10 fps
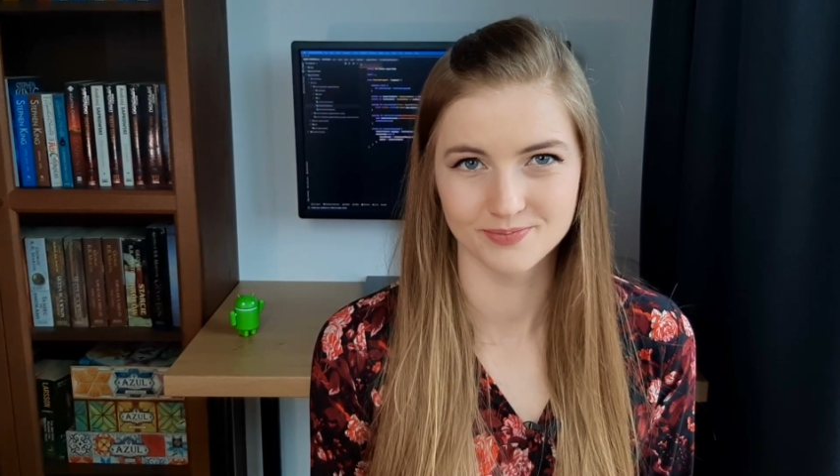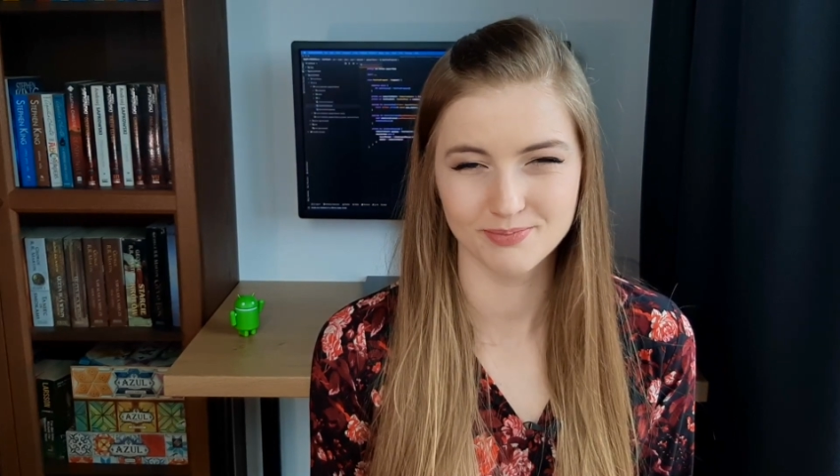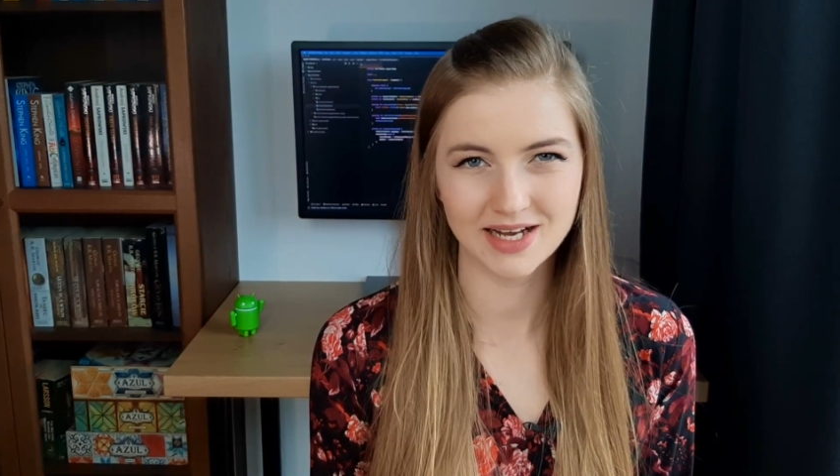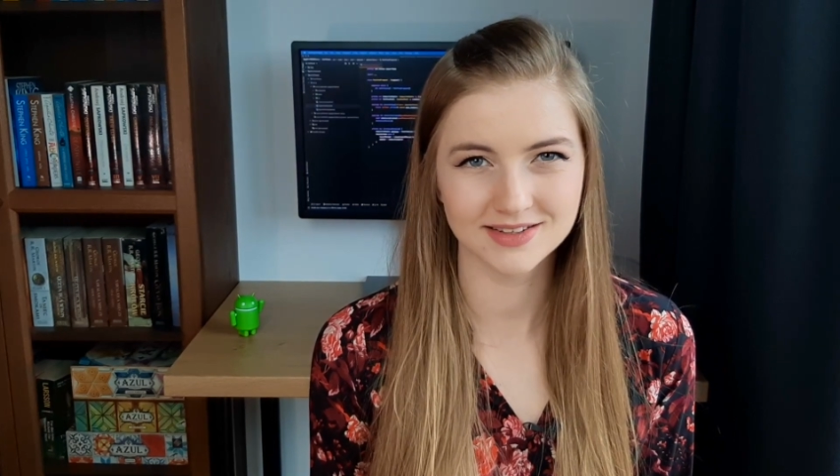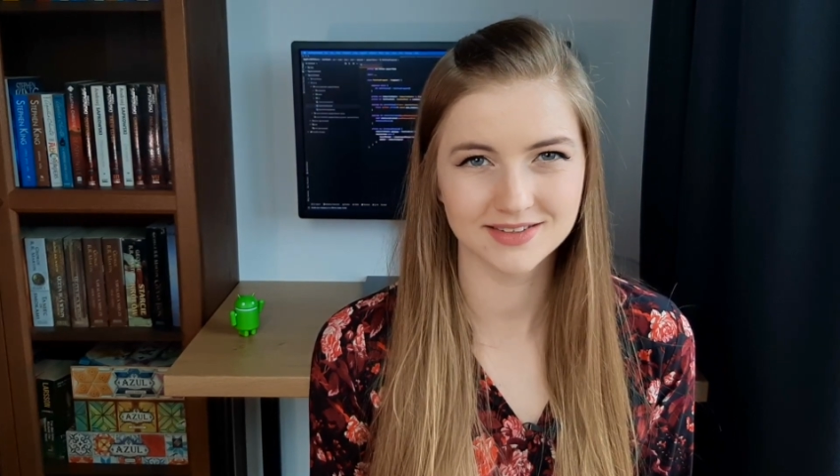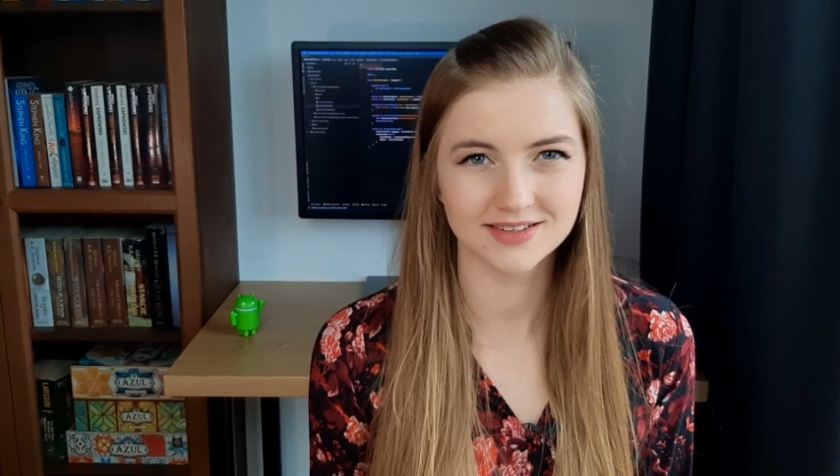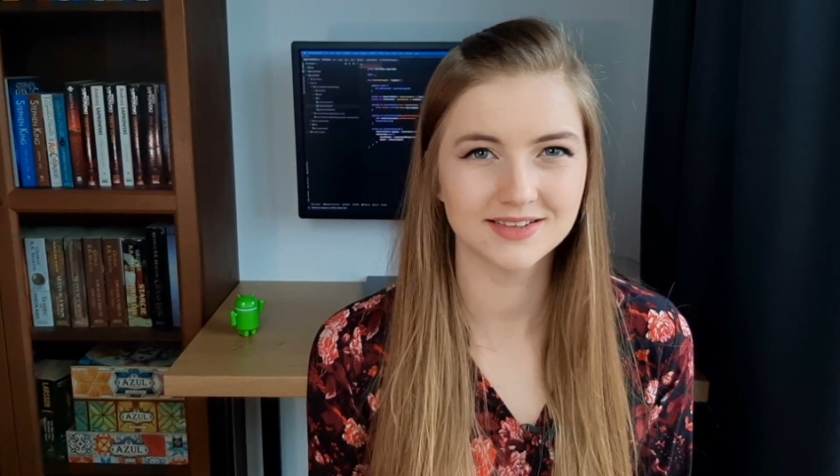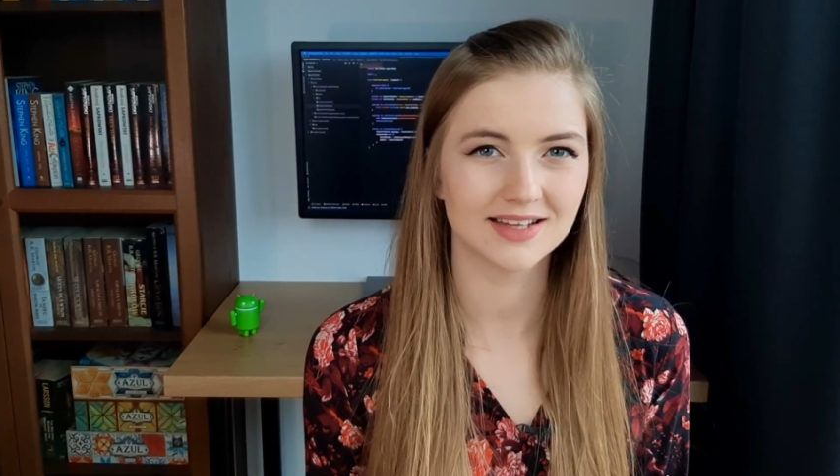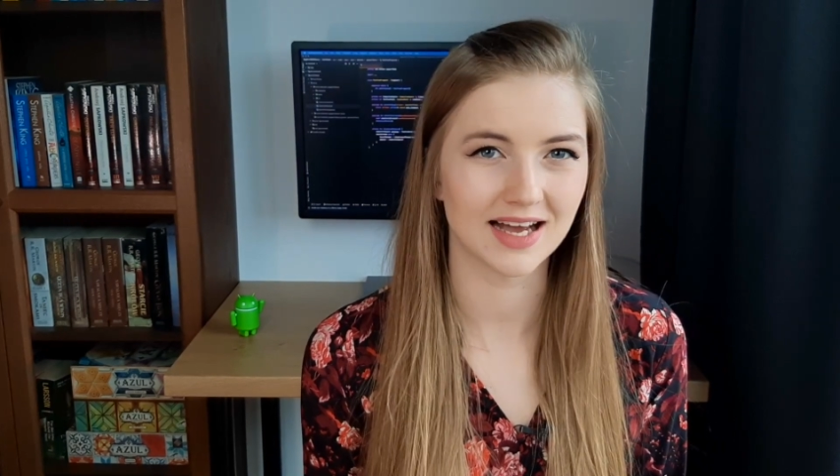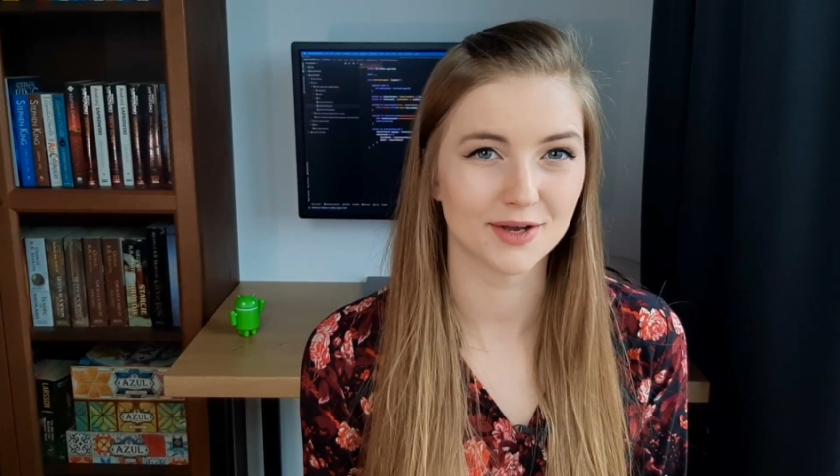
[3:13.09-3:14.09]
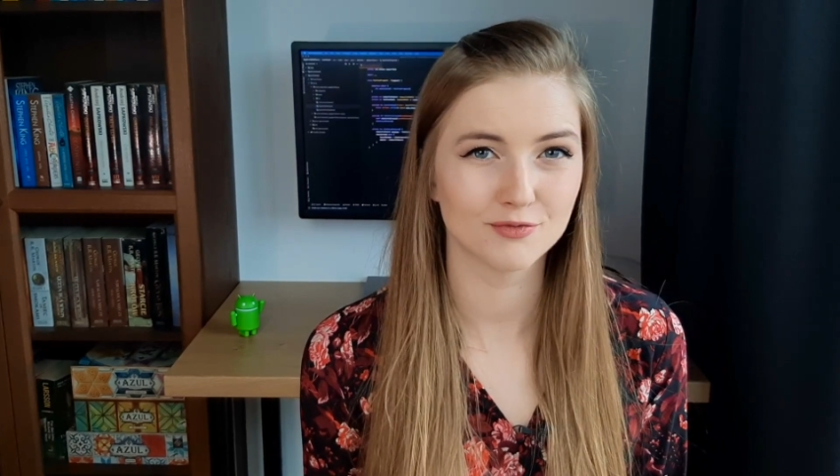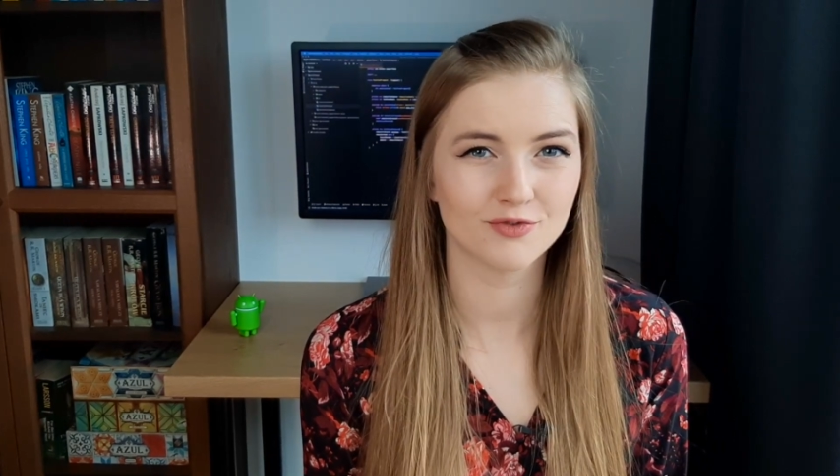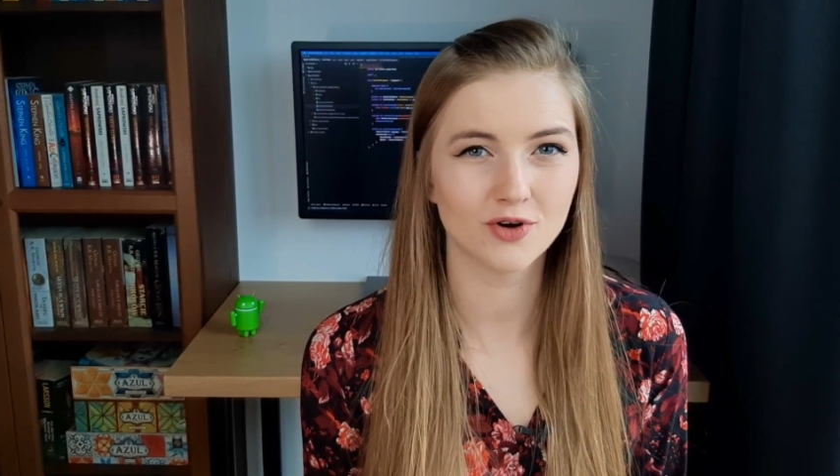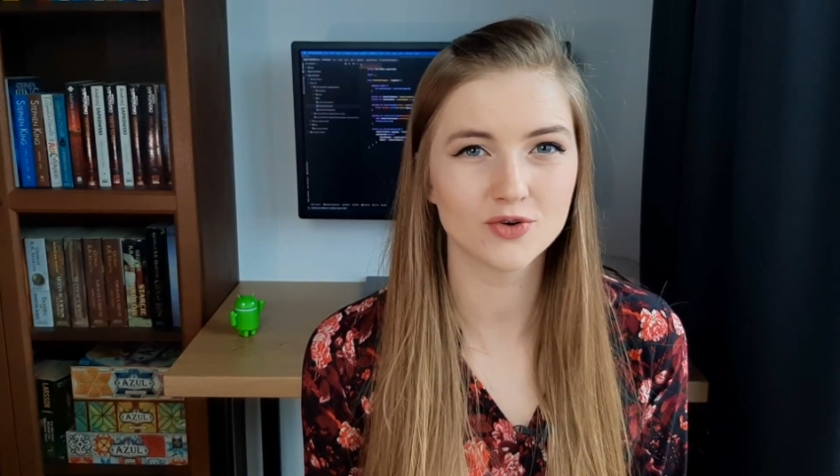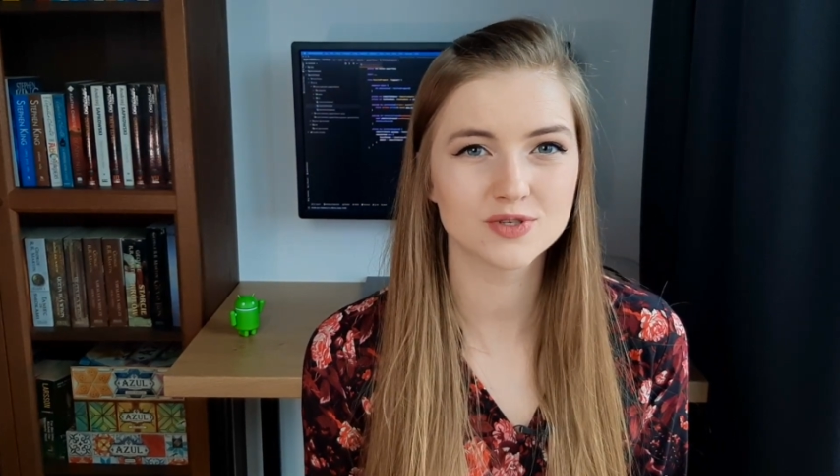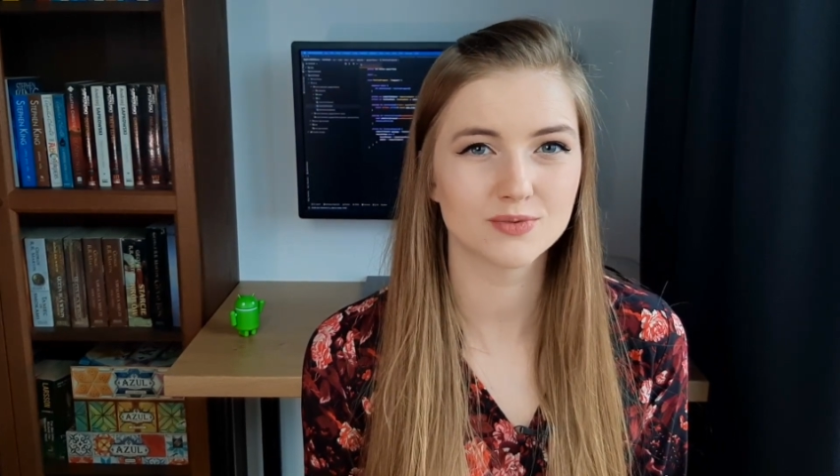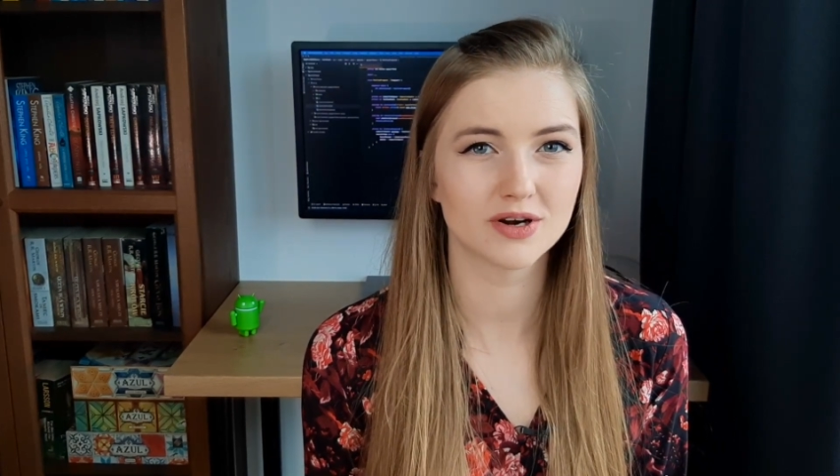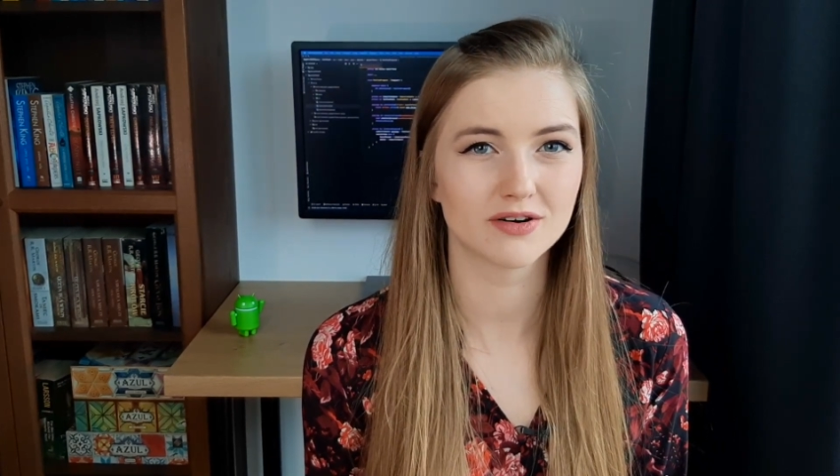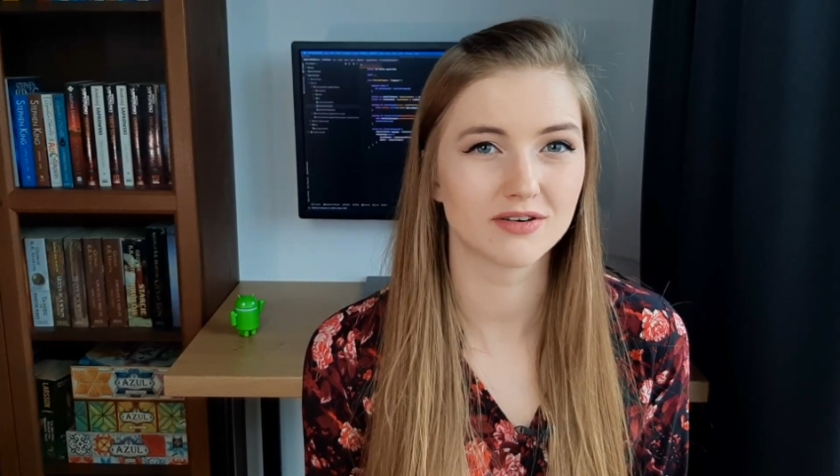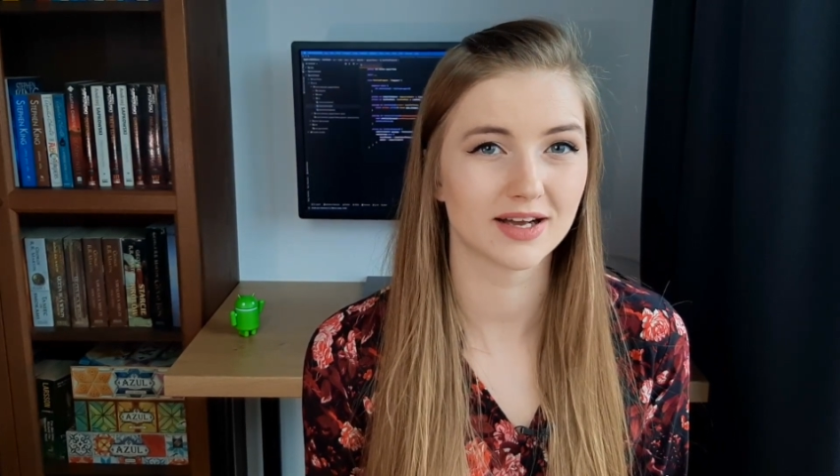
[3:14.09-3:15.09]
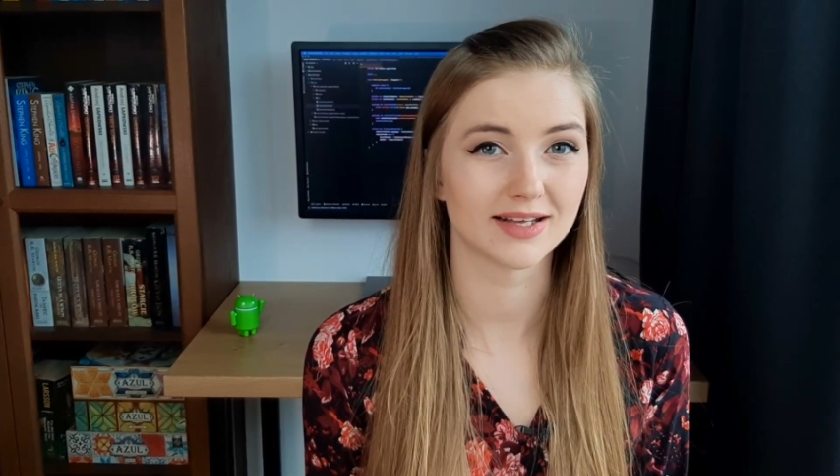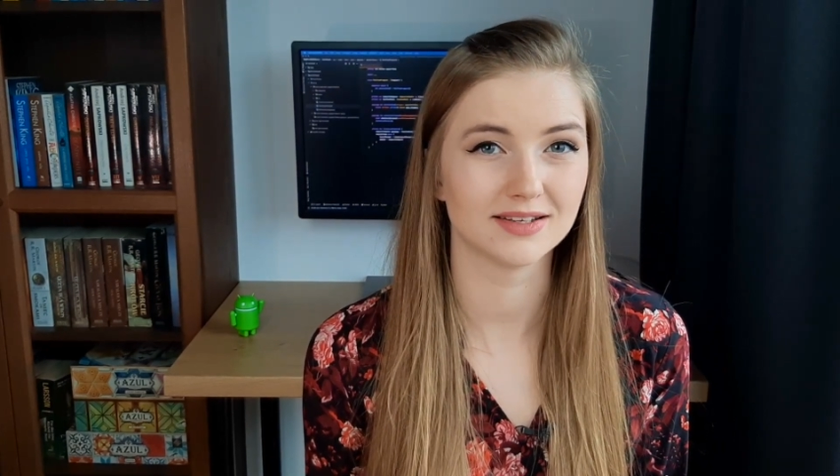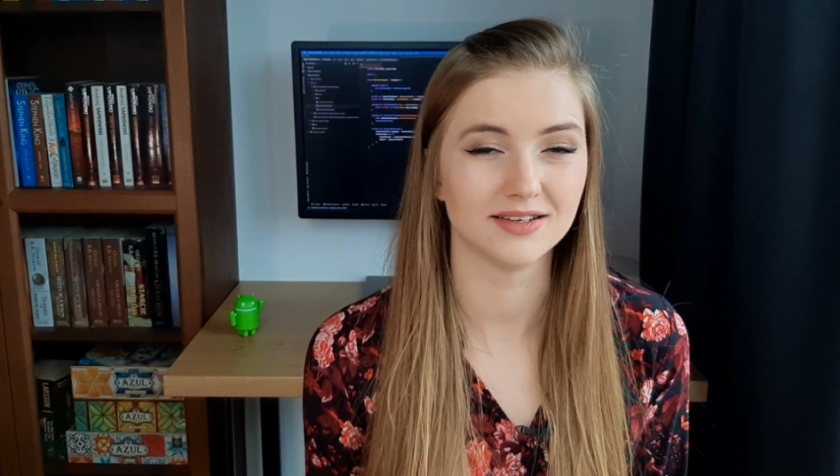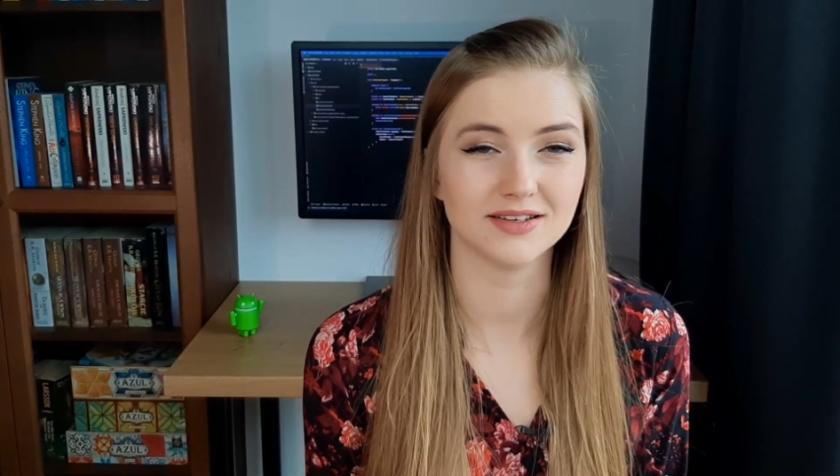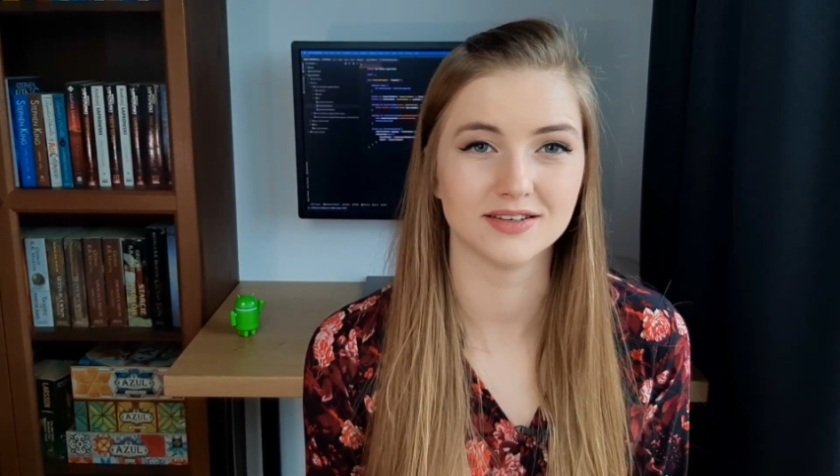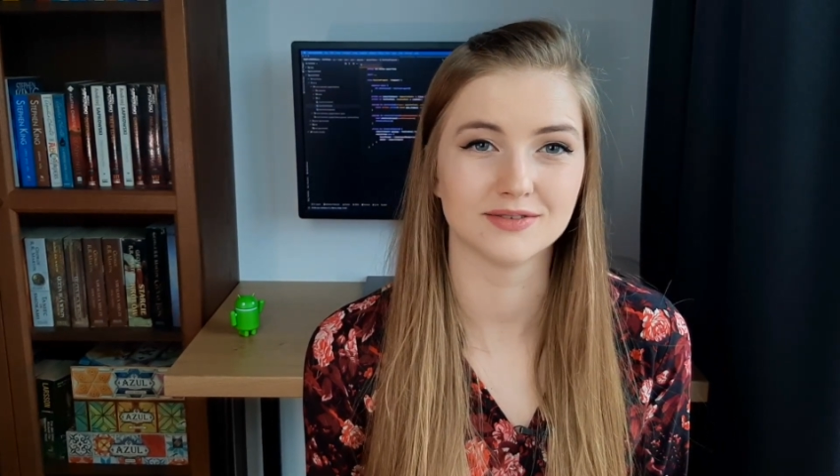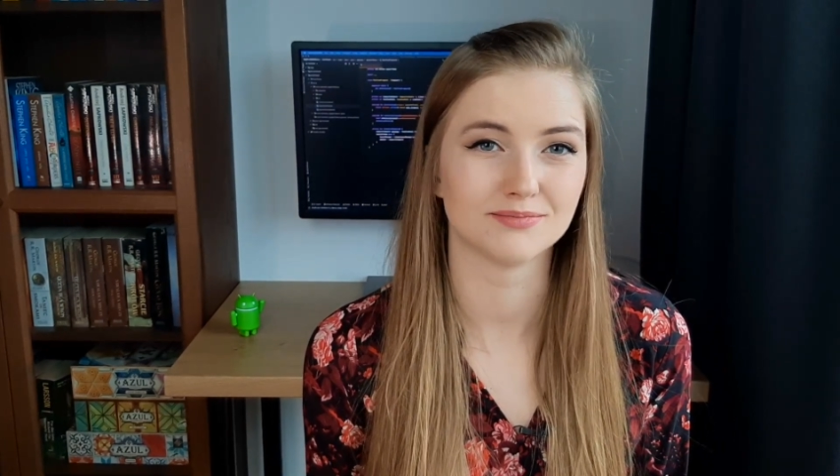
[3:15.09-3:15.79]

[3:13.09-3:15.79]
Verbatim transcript: But in time, phones were getting